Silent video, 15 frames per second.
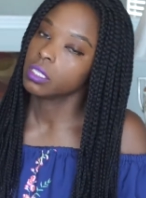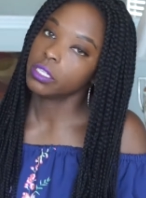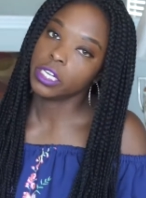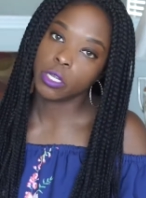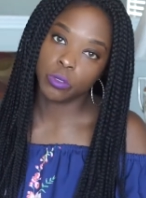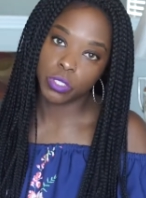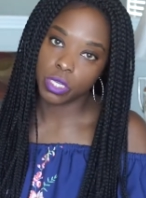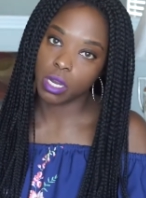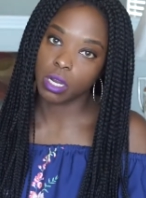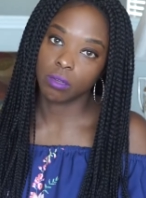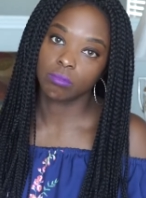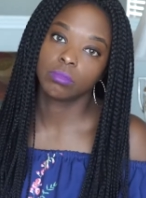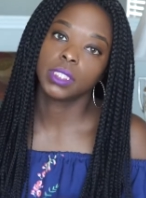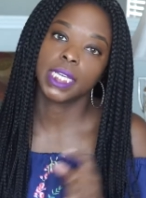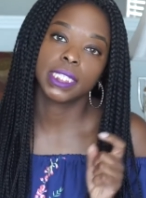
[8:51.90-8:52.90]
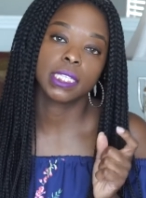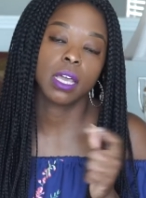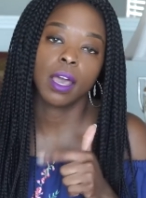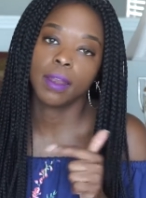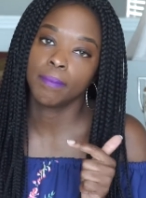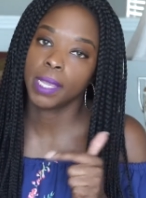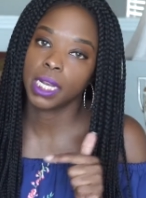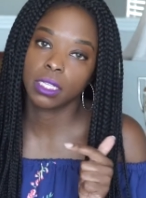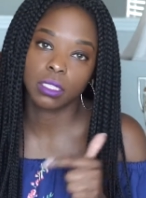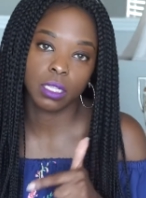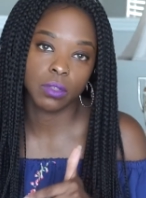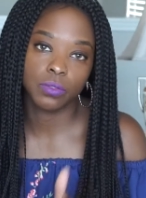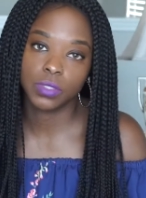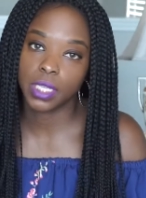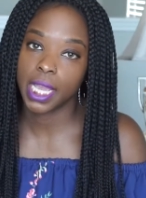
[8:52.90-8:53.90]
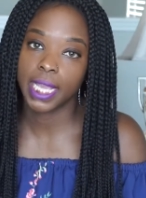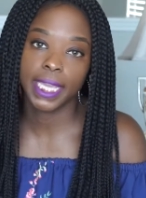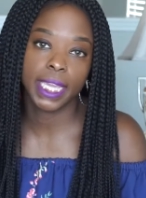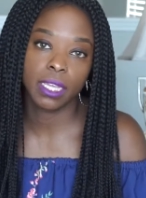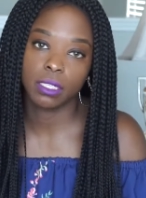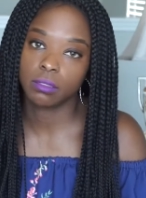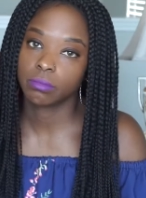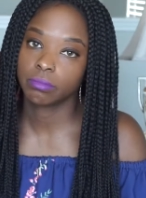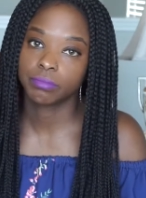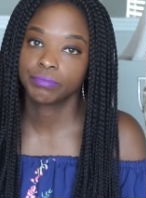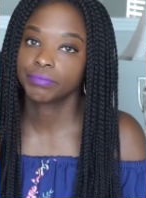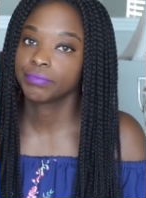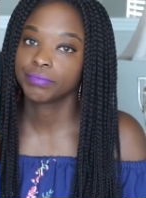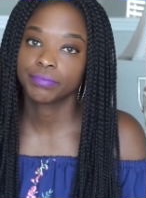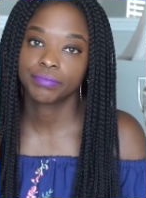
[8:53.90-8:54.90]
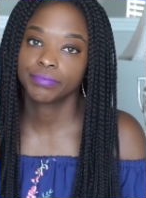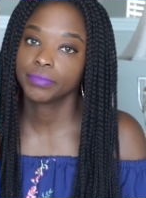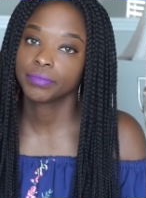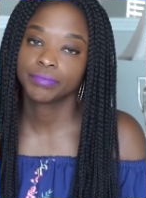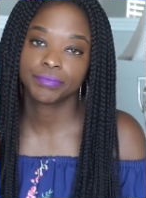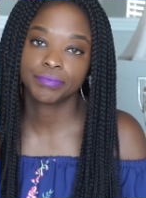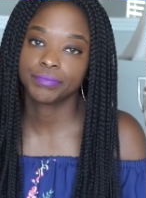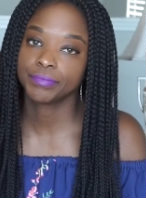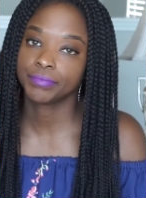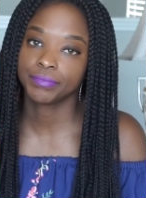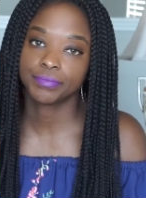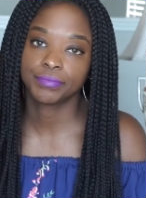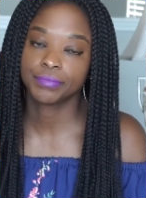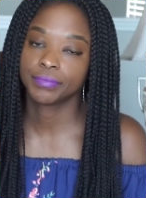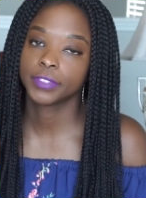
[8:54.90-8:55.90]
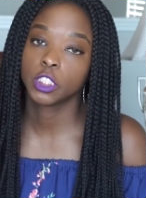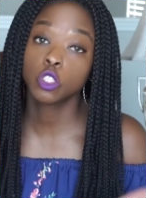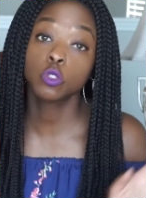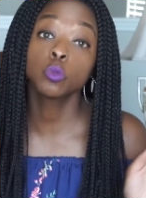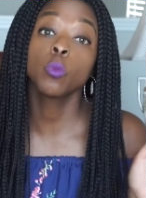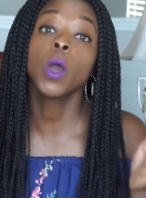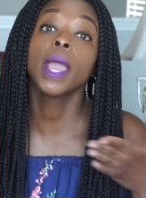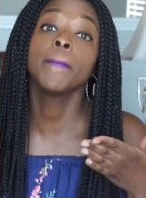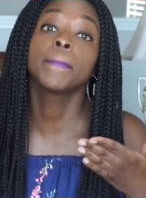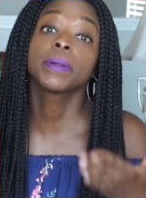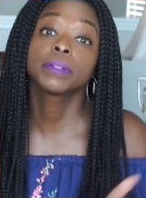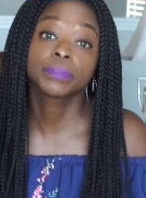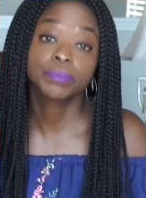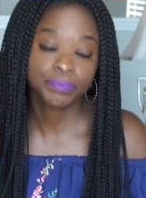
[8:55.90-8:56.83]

no sir, that's an automatic lift. I can't. Mm -mm. Swipe.